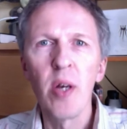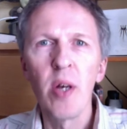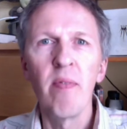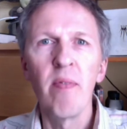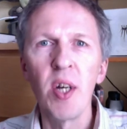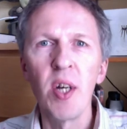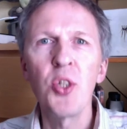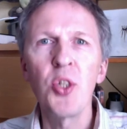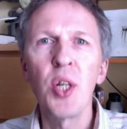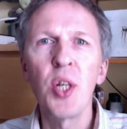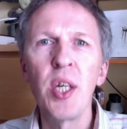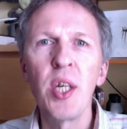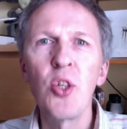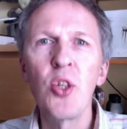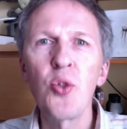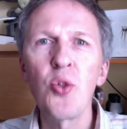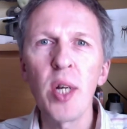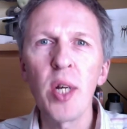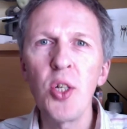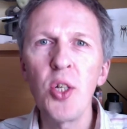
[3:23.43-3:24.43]
virtually
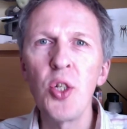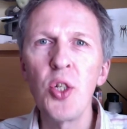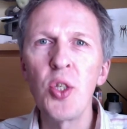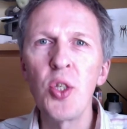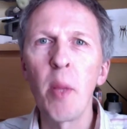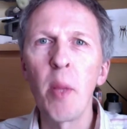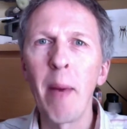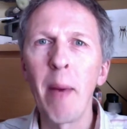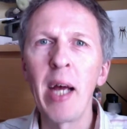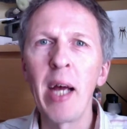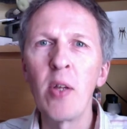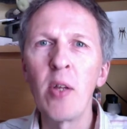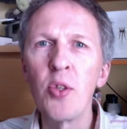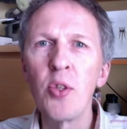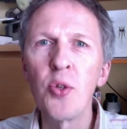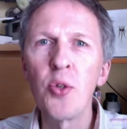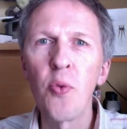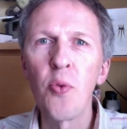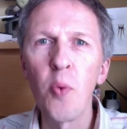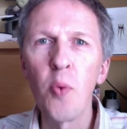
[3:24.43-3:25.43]
stretches the bounds
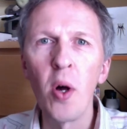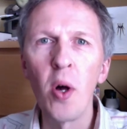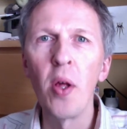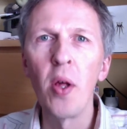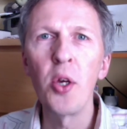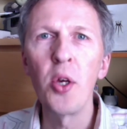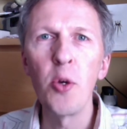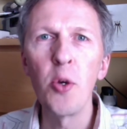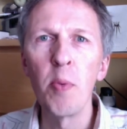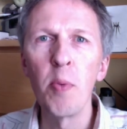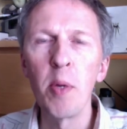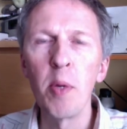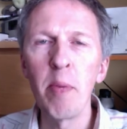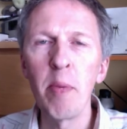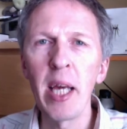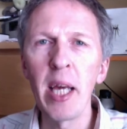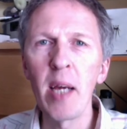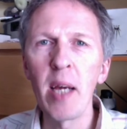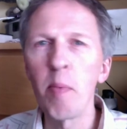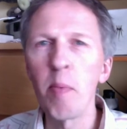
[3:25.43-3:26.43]
of what a human
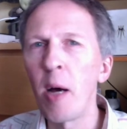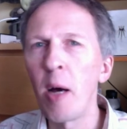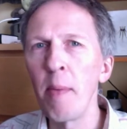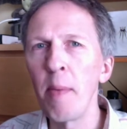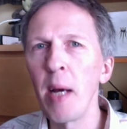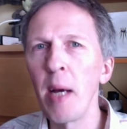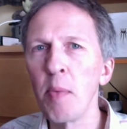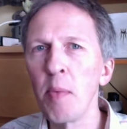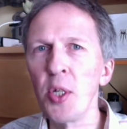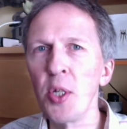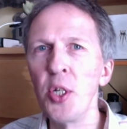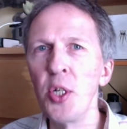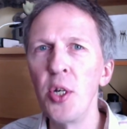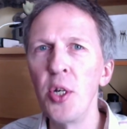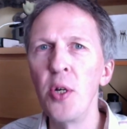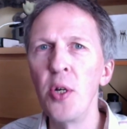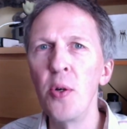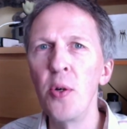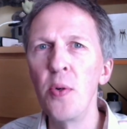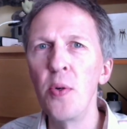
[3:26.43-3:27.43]
being might be able to
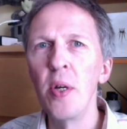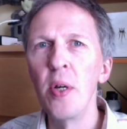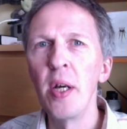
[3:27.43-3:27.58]
do,